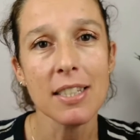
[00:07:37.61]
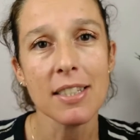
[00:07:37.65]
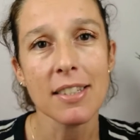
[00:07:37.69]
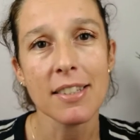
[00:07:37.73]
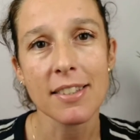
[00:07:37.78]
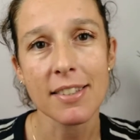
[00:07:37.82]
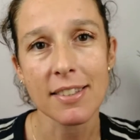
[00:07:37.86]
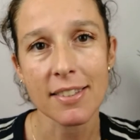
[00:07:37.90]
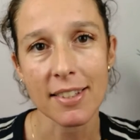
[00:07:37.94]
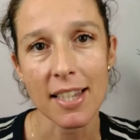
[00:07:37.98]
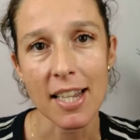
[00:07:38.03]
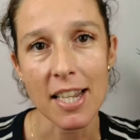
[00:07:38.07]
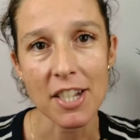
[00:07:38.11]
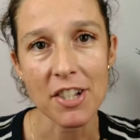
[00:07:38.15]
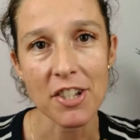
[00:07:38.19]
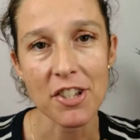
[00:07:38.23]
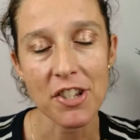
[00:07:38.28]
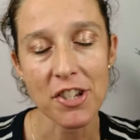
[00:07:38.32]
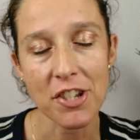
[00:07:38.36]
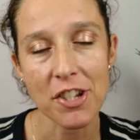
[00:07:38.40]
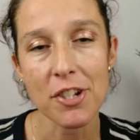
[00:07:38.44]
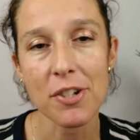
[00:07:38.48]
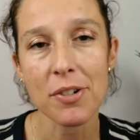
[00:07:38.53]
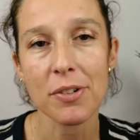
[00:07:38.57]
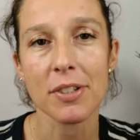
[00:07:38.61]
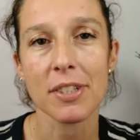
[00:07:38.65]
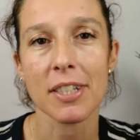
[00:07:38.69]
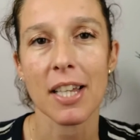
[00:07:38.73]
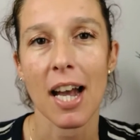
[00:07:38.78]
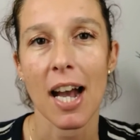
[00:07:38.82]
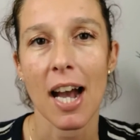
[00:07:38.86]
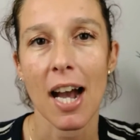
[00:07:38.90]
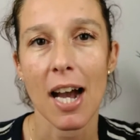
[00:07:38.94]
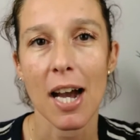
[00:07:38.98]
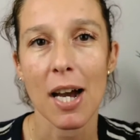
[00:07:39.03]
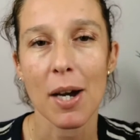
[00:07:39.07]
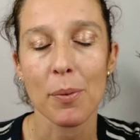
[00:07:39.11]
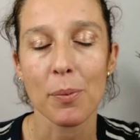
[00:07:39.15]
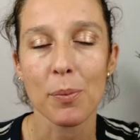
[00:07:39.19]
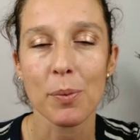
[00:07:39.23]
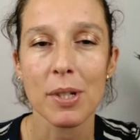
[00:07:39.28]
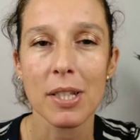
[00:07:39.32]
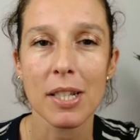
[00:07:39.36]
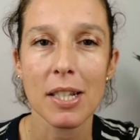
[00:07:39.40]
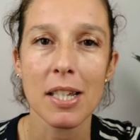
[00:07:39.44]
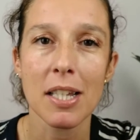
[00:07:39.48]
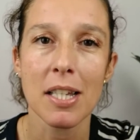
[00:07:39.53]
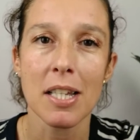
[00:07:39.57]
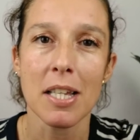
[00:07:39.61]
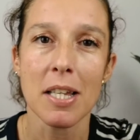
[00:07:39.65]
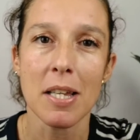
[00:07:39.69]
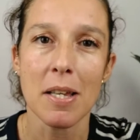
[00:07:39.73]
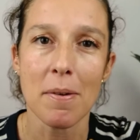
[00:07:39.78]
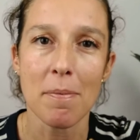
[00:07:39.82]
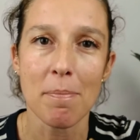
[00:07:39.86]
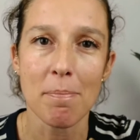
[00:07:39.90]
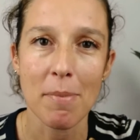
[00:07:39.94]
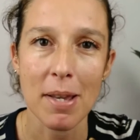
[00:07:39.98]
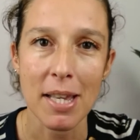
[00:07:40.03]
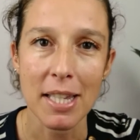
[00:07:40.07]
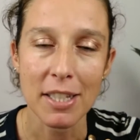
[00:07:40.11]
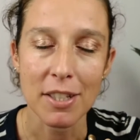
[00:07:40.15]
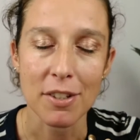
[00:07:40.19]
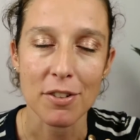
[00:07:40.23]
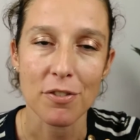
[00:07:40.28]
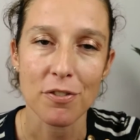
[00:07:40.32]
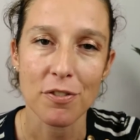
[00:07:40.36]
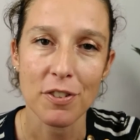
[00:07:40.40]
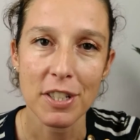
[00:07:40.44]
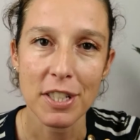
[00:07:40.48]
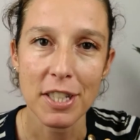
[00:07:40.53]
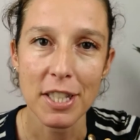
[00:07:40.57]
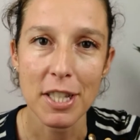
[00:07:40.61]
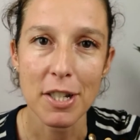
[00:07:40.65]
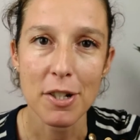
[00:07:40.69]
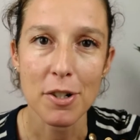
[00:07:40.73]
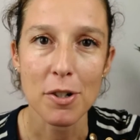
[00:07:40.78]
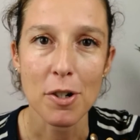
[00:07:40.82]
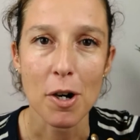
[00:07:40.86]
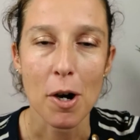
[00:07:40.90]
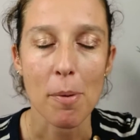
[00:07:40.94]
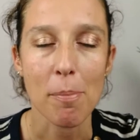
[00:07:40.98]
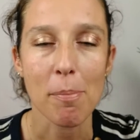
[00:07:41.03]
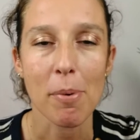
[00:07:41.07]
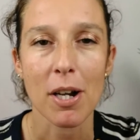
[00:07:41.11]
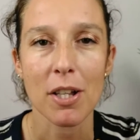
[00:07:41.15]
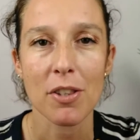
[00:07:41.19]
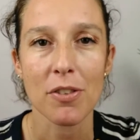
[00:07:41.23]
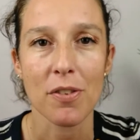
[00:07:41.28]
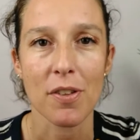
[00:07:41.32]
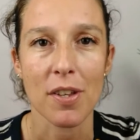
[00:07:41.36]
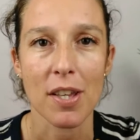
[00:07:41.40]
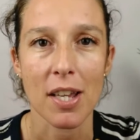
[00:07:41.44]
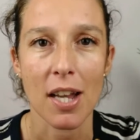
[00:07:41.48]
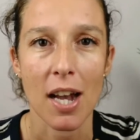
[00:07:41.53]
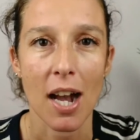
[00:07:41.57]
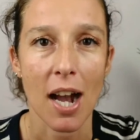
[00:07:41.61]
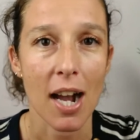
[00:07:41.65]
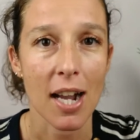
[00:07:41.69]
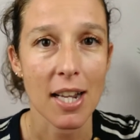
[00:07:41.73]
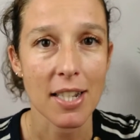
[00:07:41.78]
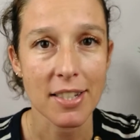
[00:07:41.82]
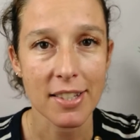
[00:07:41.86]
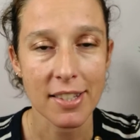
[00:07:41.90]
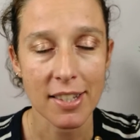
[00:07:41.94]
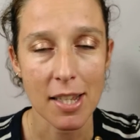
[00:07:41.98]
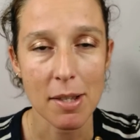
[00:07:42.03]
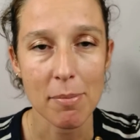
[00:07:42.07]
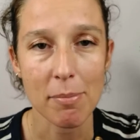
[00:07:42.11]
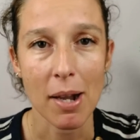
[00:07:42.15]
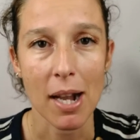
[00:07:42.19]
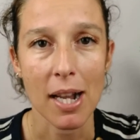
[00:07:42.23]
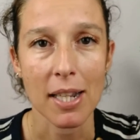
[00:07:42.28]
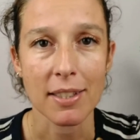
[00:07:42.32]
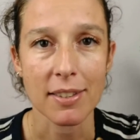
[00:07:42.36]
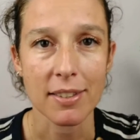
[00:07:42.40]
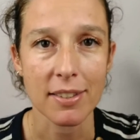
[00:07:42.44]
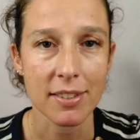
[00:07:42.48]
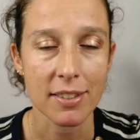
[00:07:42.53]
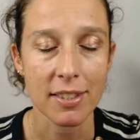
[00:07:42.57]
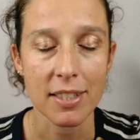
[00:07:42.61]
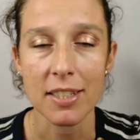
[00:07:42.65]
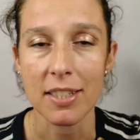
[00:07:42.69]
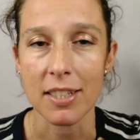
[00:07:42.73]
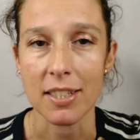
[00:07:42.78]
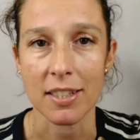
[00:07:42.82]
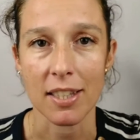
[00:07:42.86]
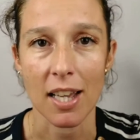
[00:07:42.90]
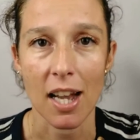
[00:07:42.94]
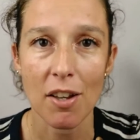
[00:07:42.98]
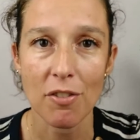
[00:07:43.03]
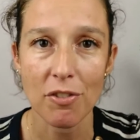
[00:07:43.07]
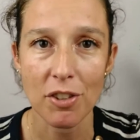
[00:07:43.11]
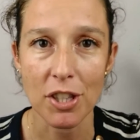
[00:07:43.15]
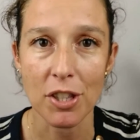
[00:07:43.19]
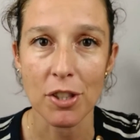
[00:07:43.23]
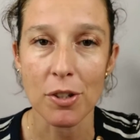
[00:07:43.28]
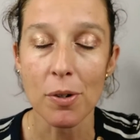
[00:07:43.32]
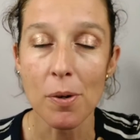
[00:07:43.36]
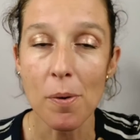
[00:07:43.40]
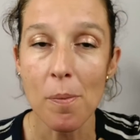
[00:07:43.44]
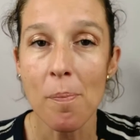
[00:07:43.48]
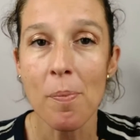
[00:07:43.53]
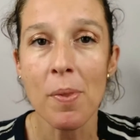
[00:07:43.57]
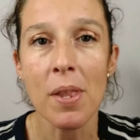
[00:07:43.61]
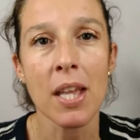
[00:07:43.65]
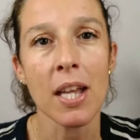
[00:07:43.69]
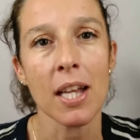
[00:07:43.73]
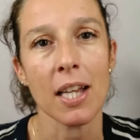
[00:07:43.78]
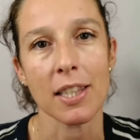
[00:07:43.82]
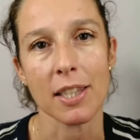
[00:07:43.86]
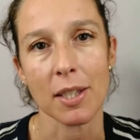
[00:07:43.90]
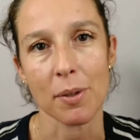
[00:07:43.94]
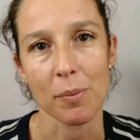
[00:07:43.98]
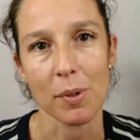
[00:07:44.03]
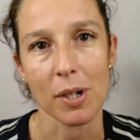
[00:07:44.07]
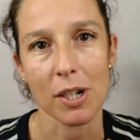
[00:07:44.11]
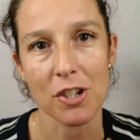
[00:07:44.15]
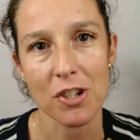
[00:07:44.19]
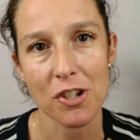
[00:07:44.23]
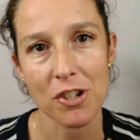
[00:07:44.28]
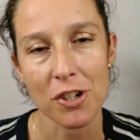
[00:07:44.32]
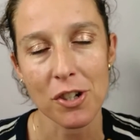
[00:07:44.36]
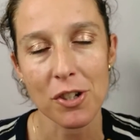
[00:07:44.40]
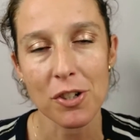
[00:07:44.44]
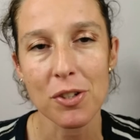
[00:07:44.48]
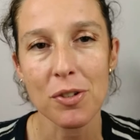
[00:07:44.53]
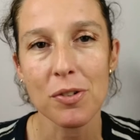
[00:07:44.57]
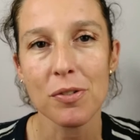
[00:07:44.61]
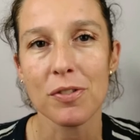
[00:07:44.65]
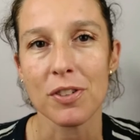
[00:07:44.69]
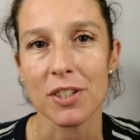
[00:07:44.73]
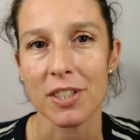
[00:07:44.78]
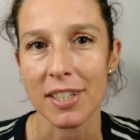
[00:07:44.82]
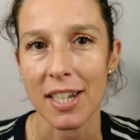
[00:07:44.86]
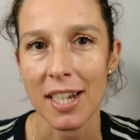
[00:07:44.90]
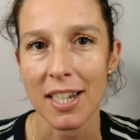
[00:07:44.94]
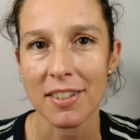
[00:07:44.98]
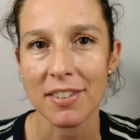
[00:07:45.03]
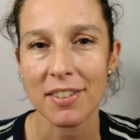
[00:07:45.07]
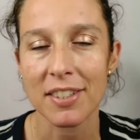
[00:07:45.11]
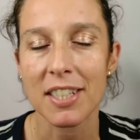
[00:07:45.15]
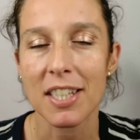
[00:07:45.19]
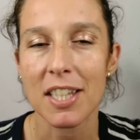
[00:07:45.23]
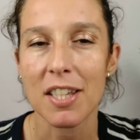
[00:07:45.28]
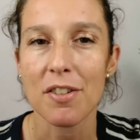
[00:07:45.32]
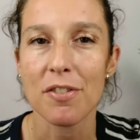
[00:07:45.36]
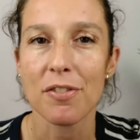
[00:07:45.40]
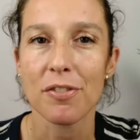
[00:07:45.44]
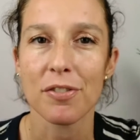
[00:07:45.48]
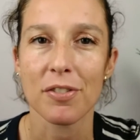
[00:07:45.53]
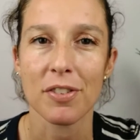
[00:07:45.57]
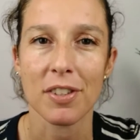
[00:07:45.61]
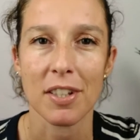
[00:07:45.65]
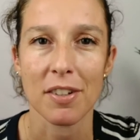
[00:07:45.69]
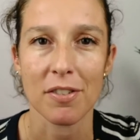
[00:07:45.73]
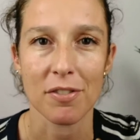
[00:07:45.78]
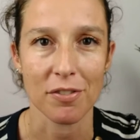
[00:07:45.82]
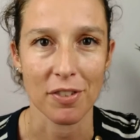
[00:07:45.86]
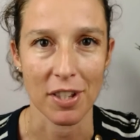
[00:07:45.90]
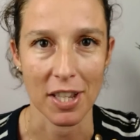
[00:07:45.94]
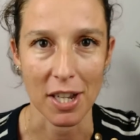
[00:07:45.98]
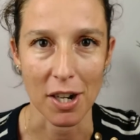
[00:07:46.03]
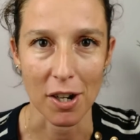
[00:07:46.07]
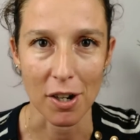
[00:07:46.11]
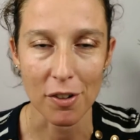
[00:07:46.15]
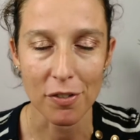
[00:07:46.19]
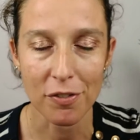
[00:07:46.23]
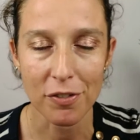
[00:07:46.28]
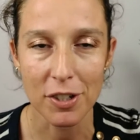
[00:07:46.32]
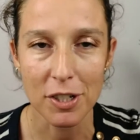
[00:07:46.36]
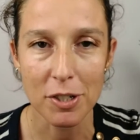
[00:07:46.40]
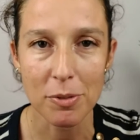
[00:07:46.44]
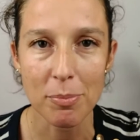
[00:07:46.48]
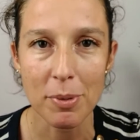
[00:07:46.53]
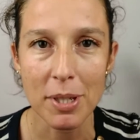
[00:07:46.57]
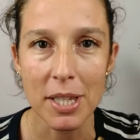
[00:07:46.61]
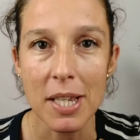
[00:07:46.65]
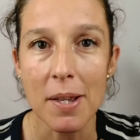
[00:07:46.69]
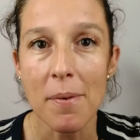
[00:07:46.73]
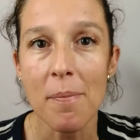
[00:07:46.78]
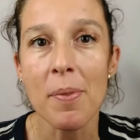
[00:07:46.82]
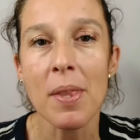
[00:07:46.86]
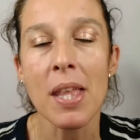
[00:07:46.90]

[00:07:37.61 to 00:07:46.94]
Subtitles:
Stay tuned. I will make a video about the item I seen in Avignon, and I will show you the nice gift they offered me.